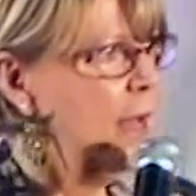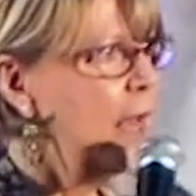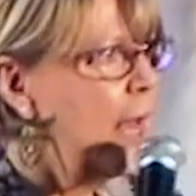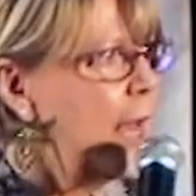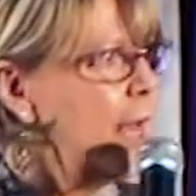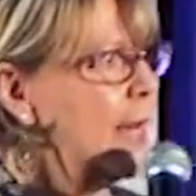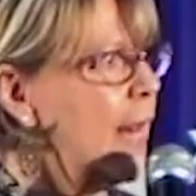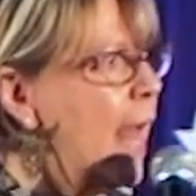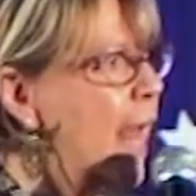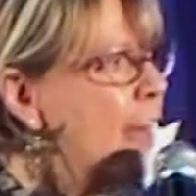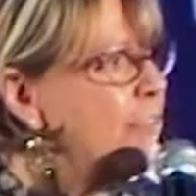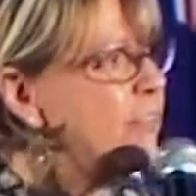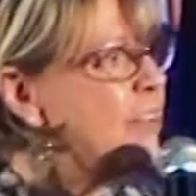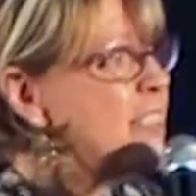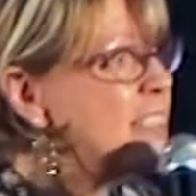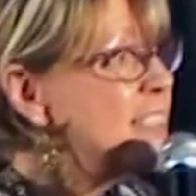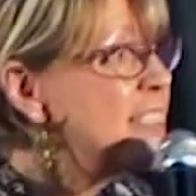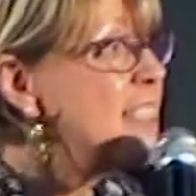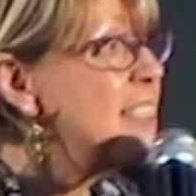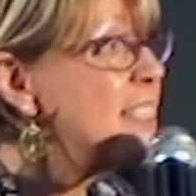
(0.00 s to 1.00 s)
And at the
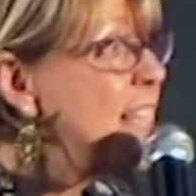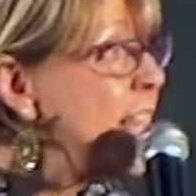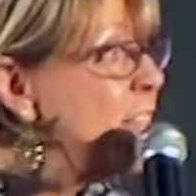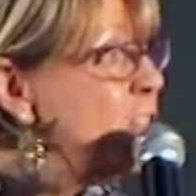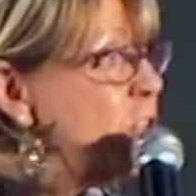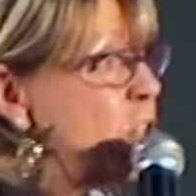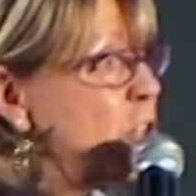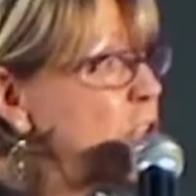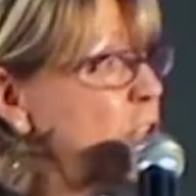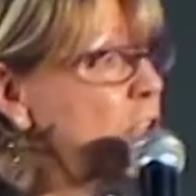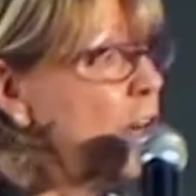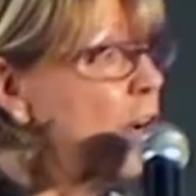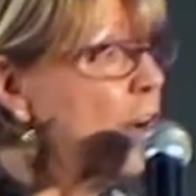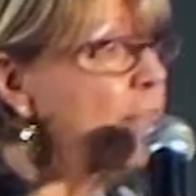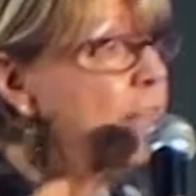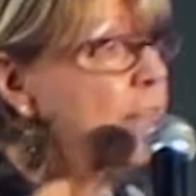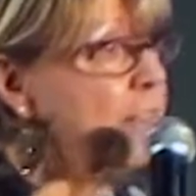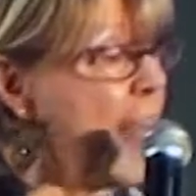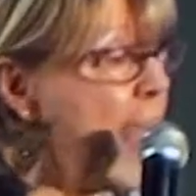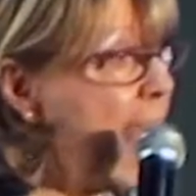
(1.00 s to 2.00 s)
center
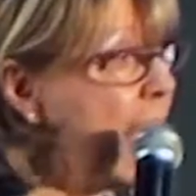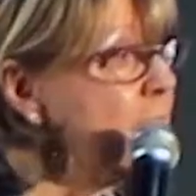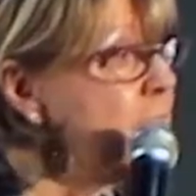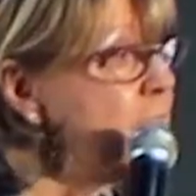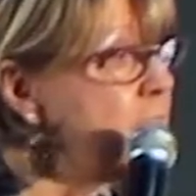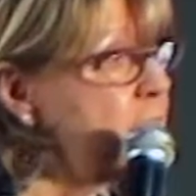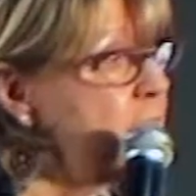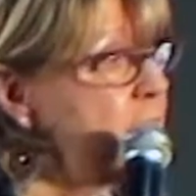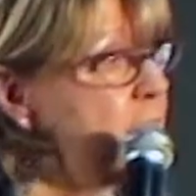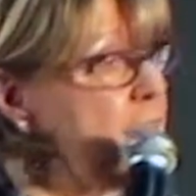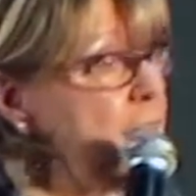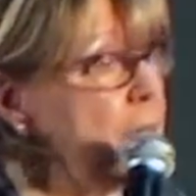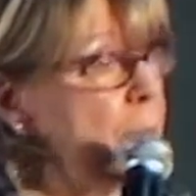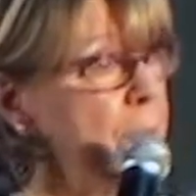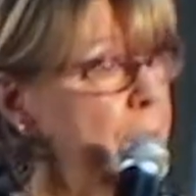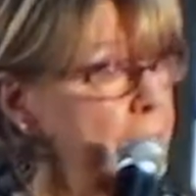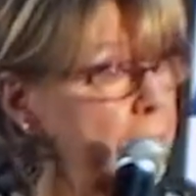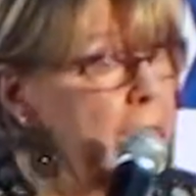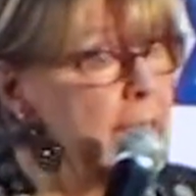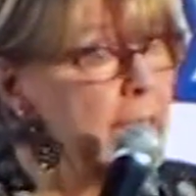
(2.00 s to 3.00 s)
of that
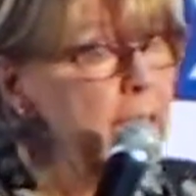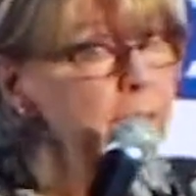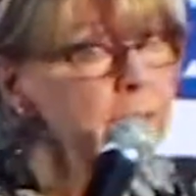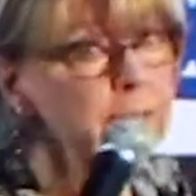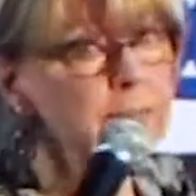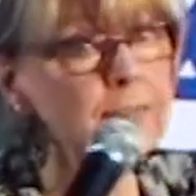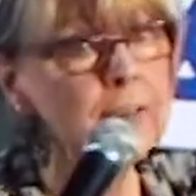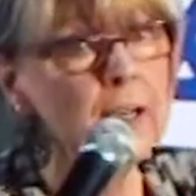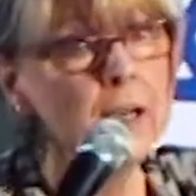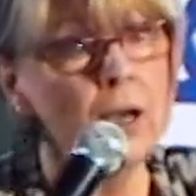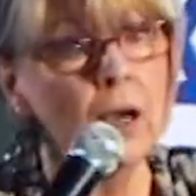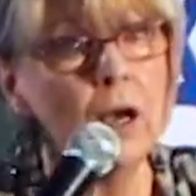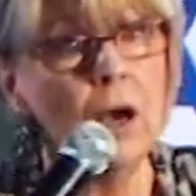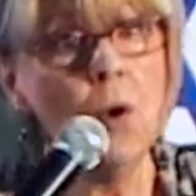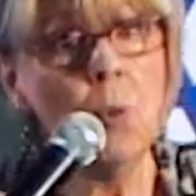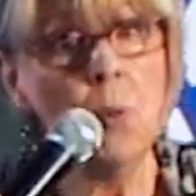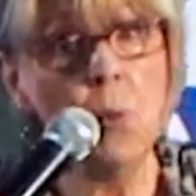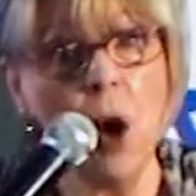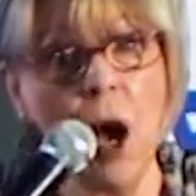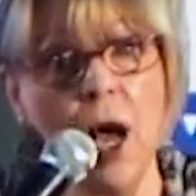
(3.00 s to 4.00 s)
belief
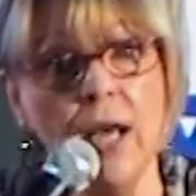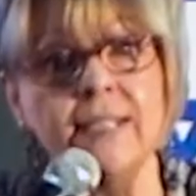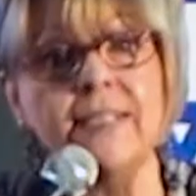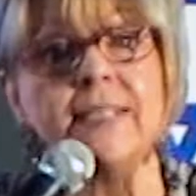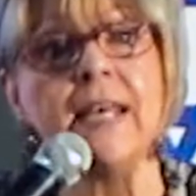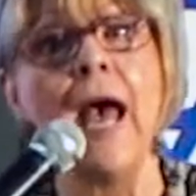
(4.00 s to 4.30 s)
was